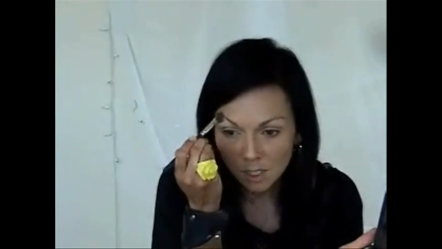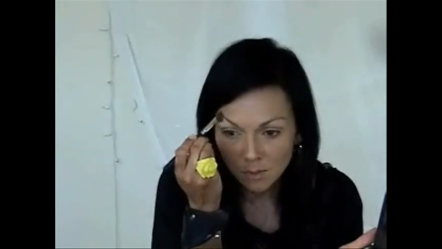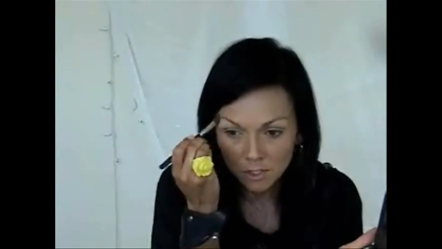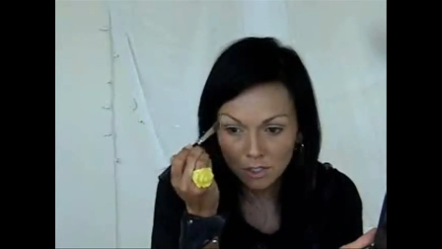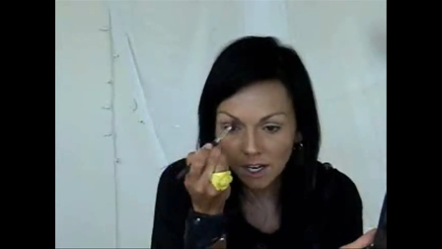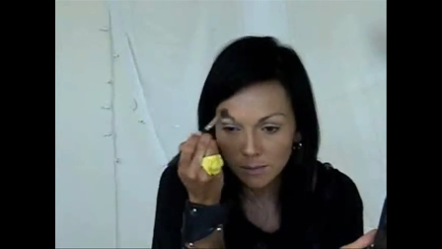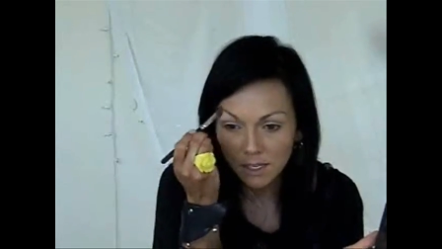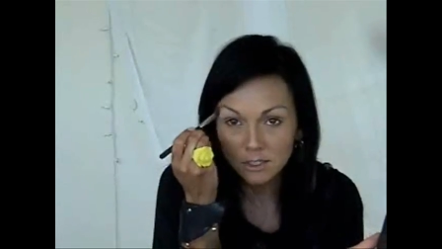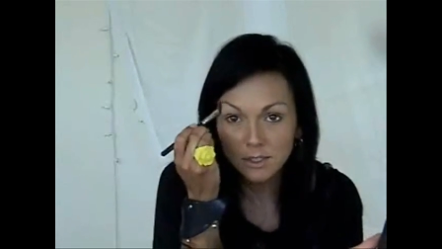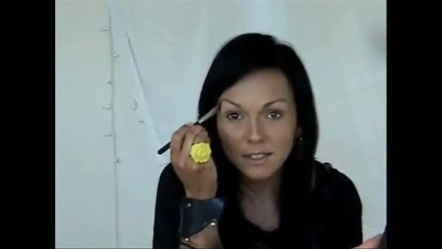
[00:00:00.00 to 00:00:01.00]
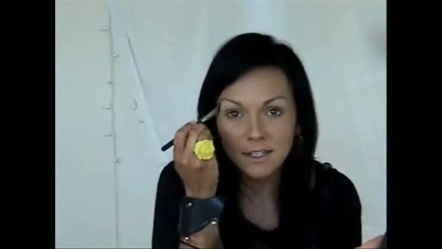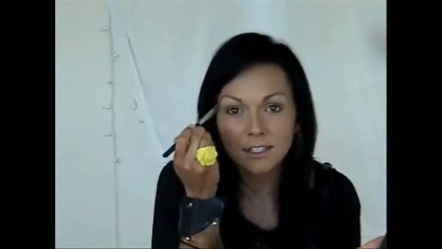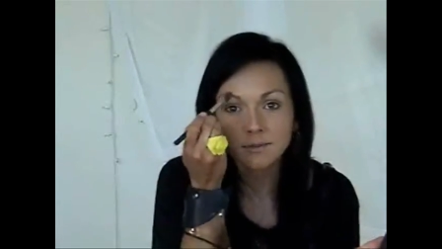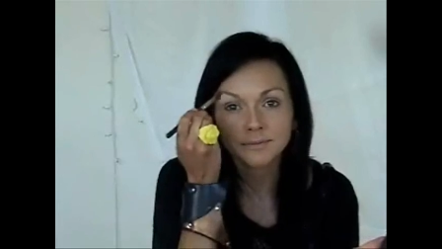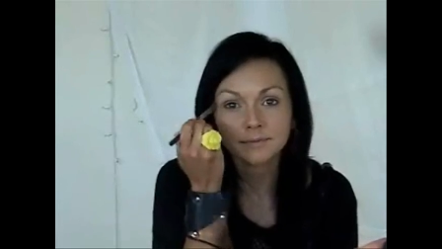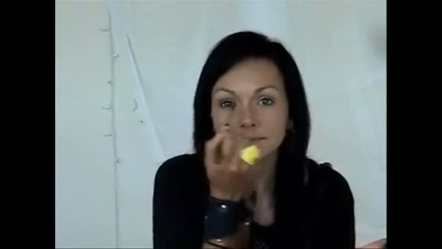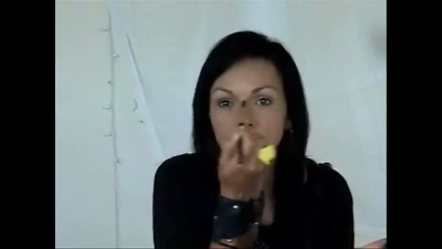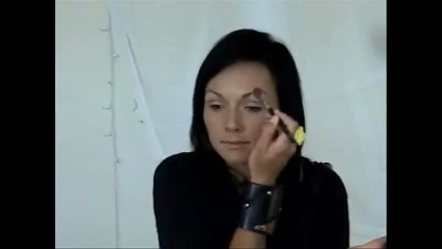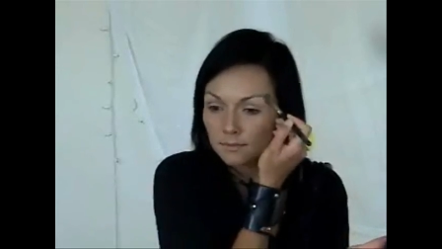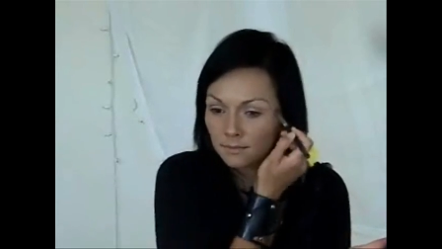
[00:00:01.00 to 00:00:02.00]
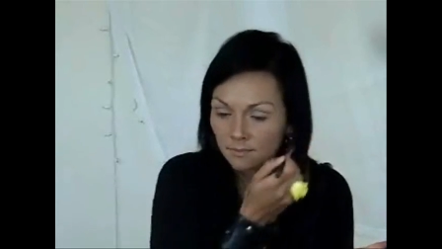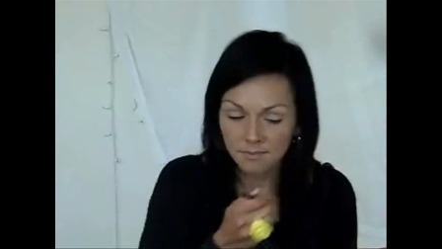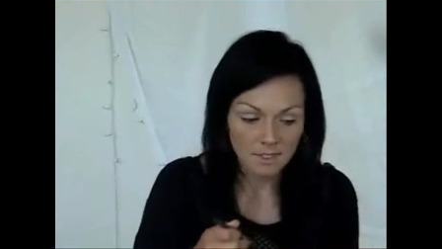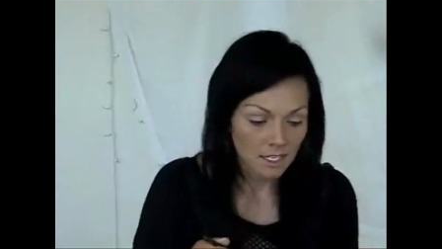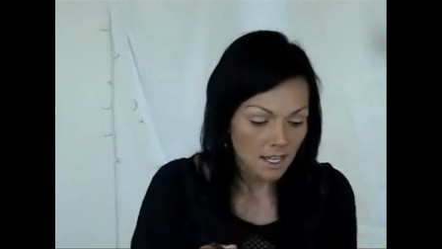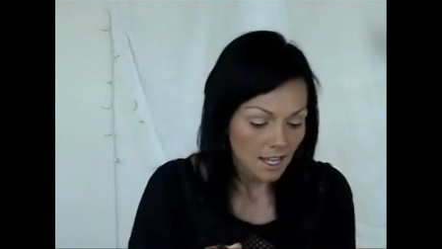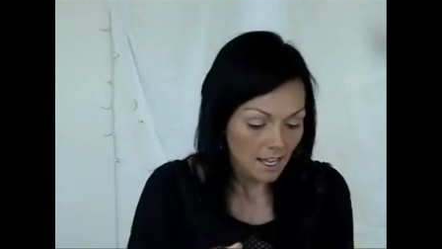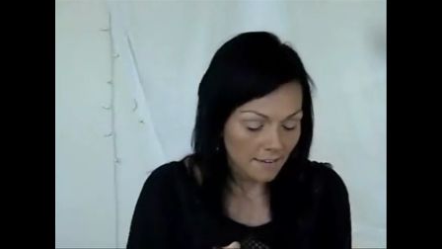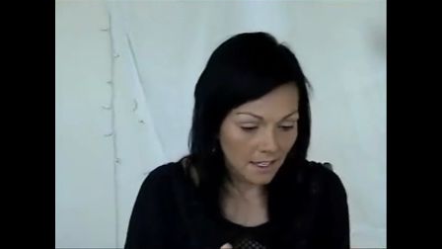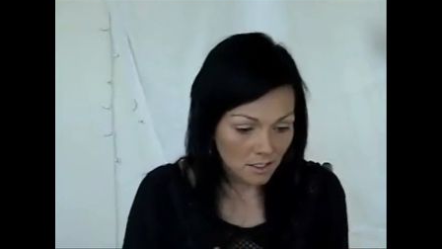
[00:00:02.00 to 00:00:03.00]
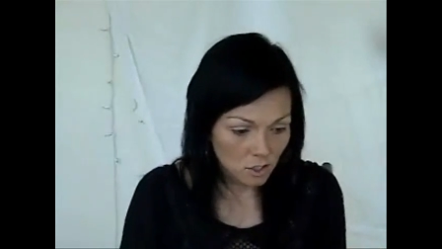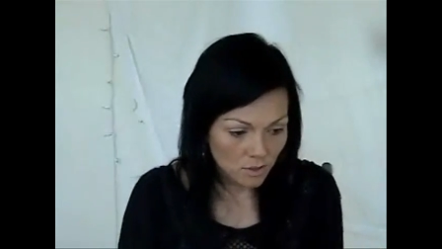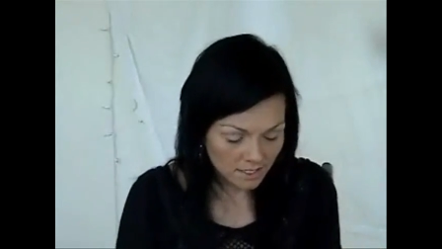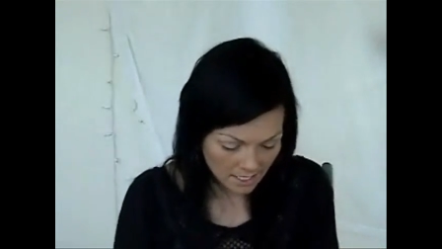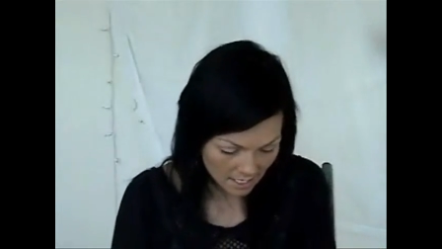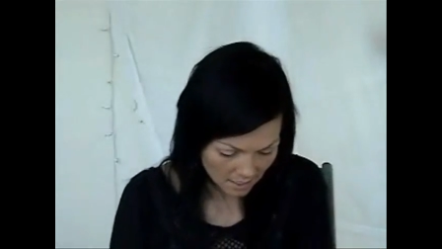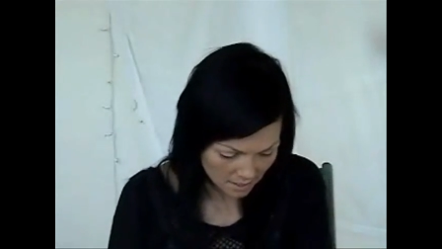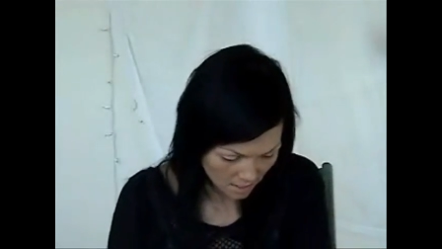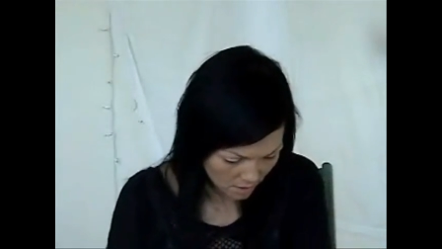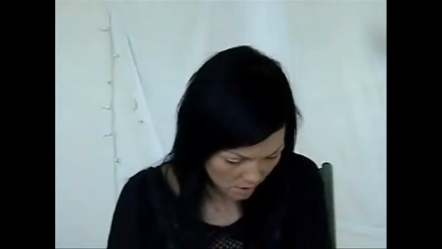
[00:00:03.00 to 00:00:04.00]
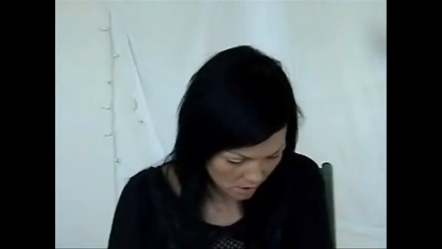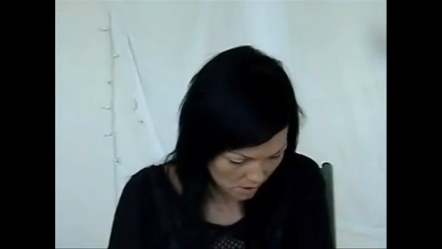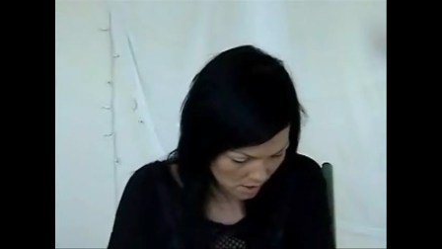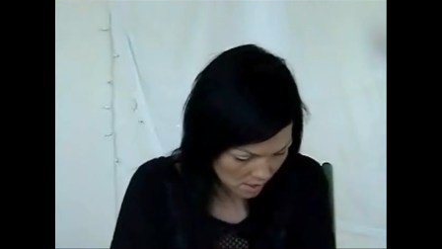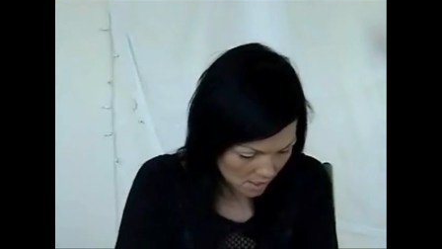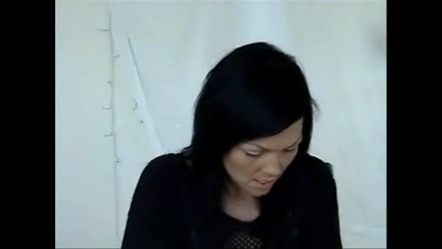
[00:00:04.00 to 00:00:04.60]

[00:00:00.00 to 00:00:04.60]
Up to your eyebrows right there. And then you can take another